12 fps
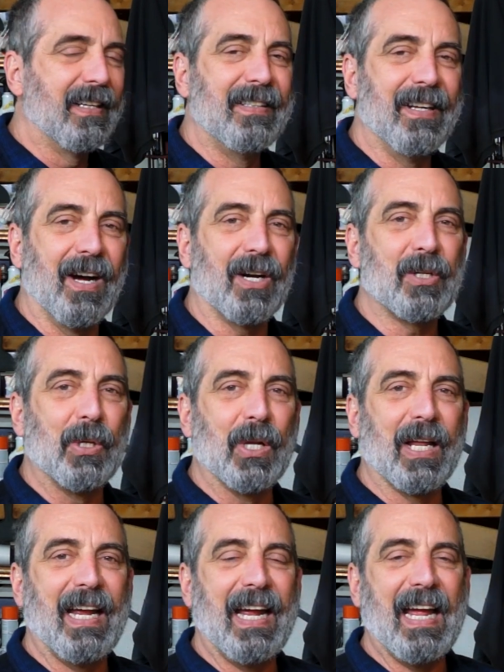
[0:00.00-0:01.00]

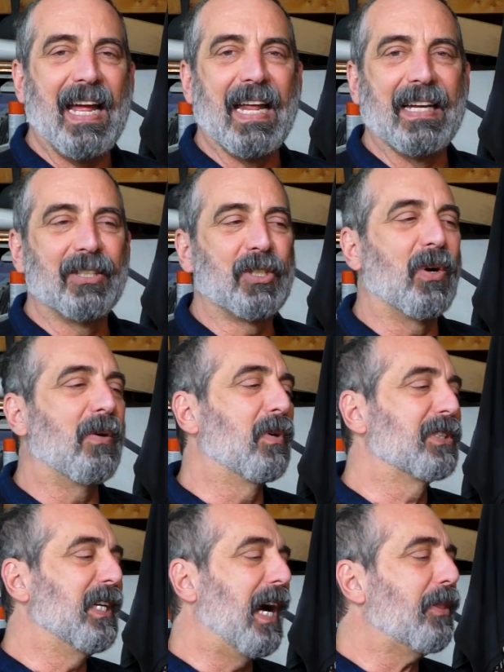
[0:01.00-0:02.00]
knucklehead. So it
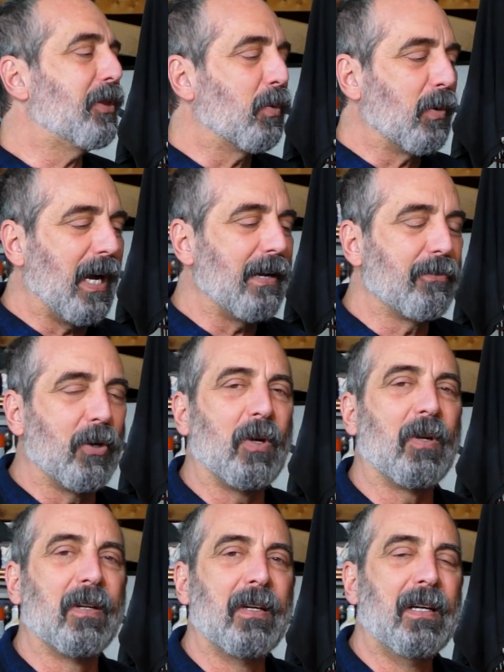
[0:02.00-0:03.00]
was not the
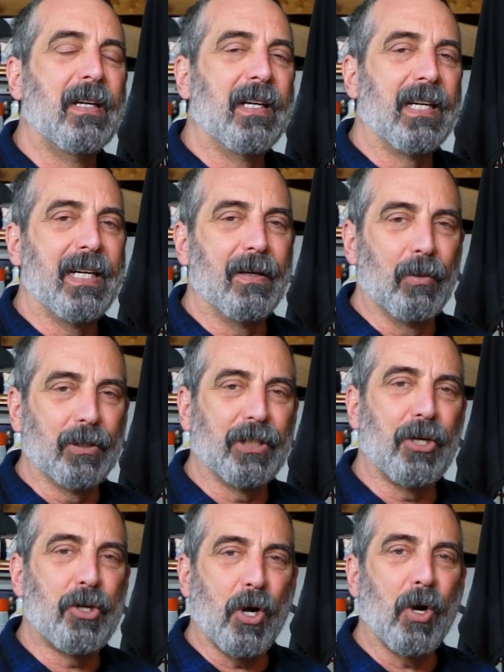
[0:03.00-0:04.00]
rifle. It was
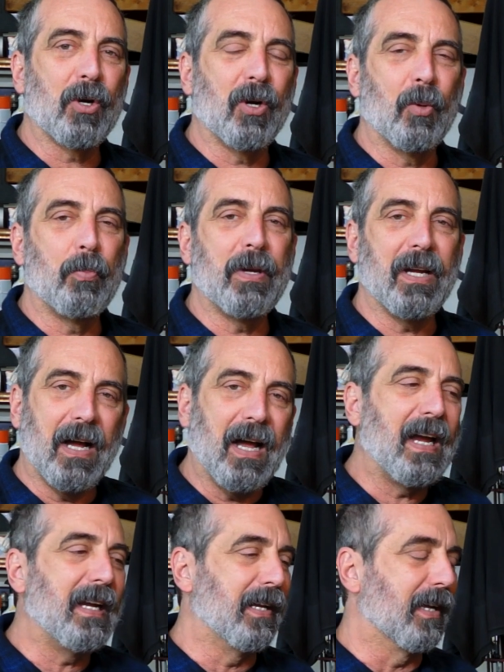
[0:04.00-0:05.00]
the joker
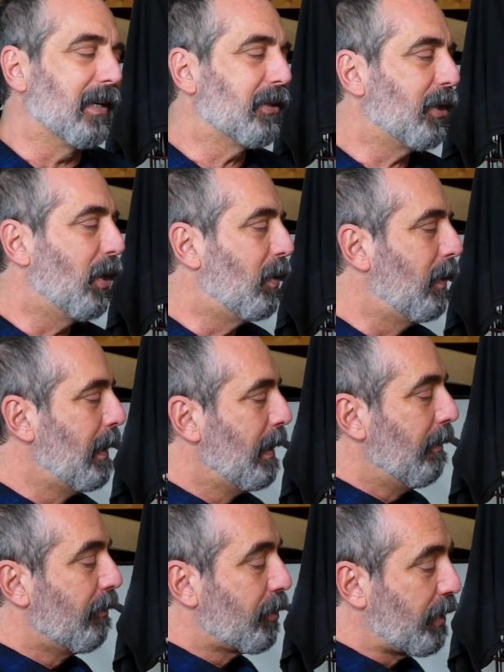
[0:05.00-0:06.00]
behind it. So
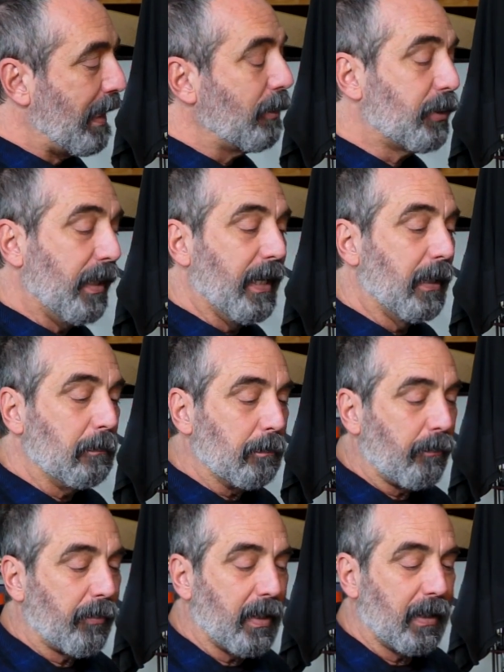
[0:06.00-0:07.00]
since then,
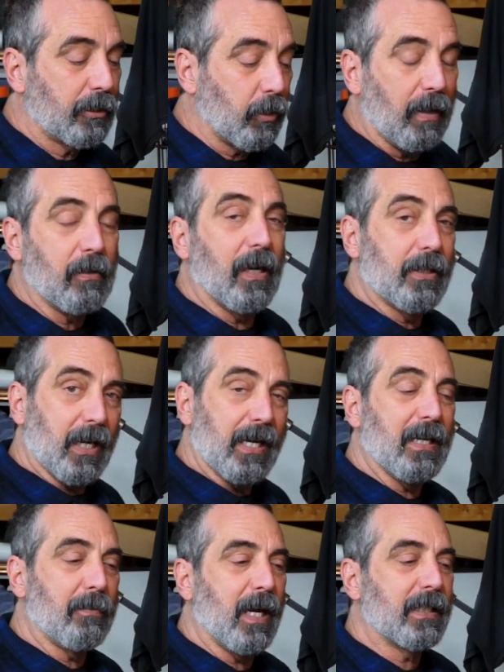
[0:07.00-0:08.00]
I
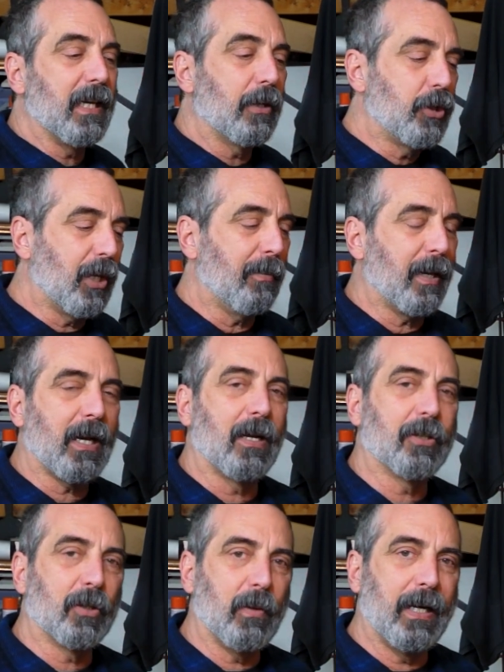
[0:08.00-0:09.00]
tightened it back down, took it back
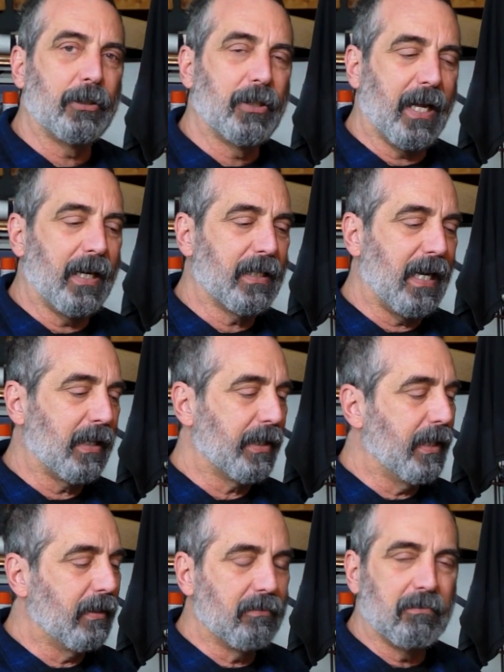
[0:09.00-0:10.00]
out to the range, got it dialed
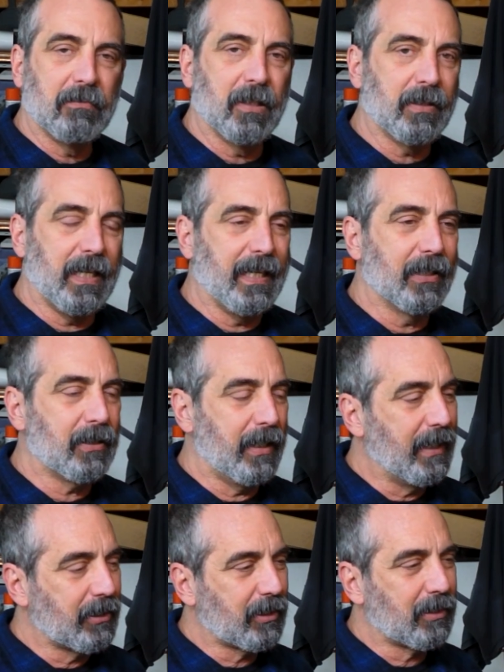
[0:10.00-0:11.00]
in. The thing is,
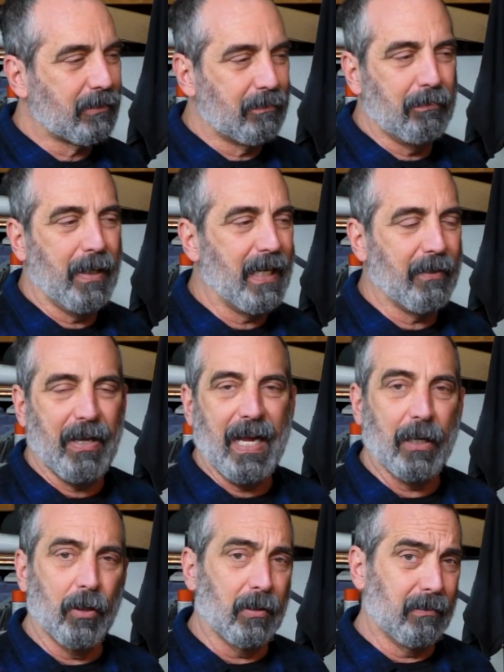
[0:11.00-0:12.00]
it's minute of
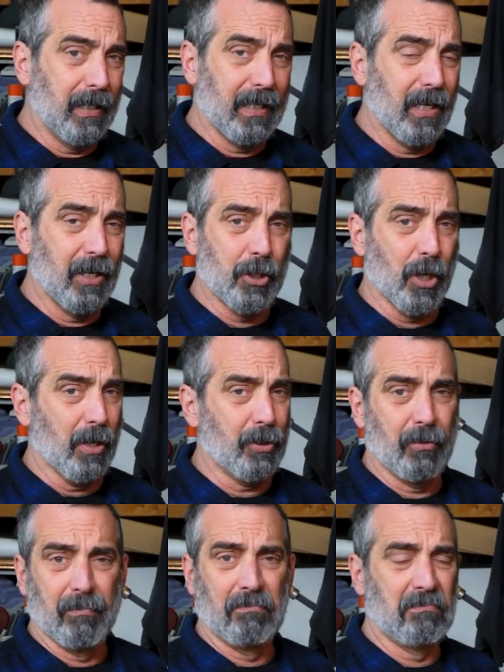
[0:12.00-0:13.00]
angle at 100
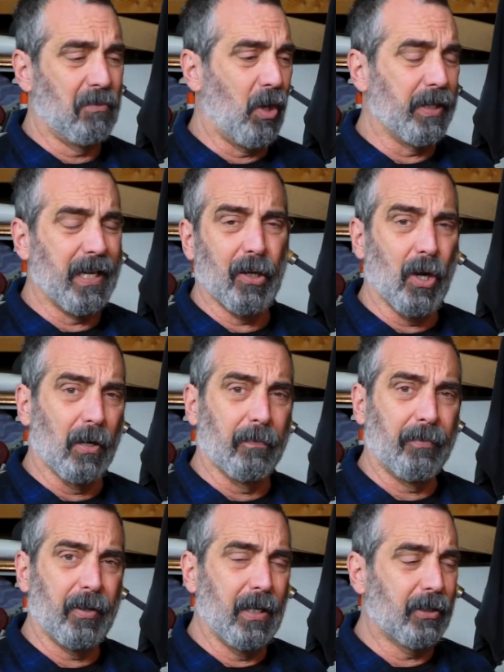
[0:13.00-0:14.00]
yards all day long.
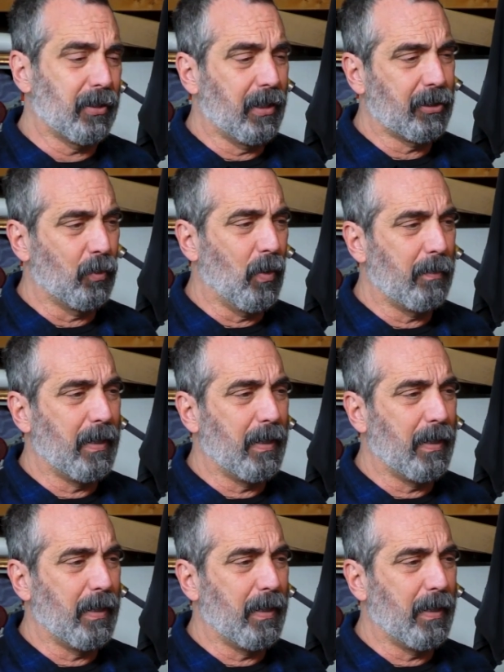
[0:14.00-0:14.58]
It's a 1